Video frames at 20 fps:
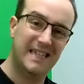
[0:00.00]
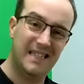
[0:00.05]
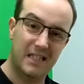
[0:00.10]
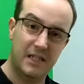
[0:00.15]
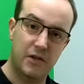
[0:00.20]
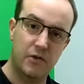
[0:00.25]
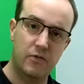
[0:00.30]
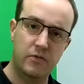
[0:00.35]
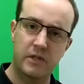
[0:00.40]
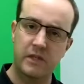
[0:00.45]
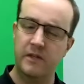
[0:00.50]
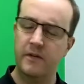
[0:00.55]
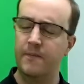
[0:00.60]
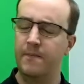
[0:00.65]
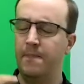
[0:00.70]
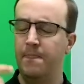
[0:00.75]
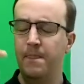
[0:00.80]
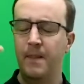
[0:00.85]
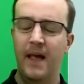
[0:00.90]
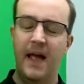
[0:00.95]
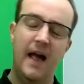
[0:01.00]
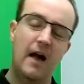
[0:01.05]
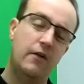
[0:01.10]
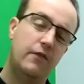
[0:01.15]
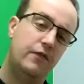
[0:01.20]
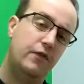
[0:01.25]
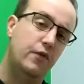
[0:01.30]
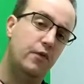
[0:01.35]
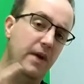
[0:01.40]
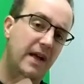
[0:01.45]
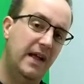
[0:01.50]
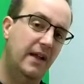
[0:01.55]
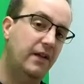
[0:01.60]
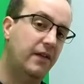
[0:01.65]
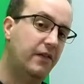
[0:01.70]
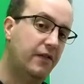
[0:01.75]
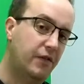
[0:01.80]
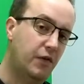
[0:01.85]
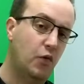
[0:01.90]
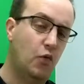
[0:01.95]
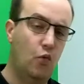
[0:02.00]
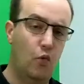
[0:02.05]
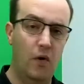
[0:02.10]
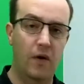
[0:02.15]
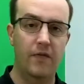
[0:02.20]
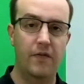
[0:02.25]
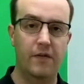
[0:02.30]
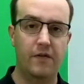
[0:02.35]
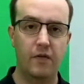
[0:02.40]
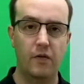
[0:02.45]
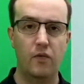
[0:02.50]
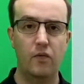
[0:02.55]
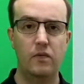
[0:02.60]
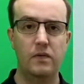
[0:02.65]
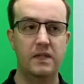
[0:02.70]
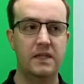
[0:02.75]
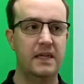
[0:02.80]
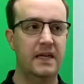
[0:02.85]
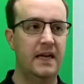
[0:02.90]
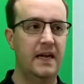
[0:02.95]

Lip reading: the tools, how to install the tools,